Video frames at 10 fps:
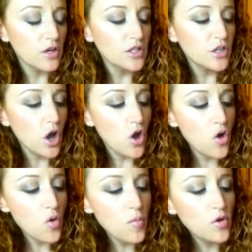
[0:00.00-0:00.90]
It's
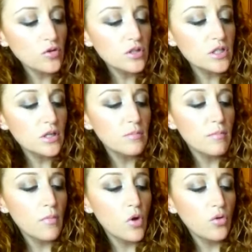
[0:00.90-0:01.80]
almost a
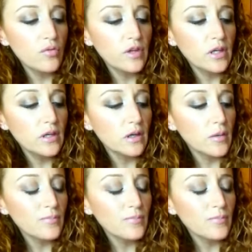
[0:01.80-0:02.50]
mauvey,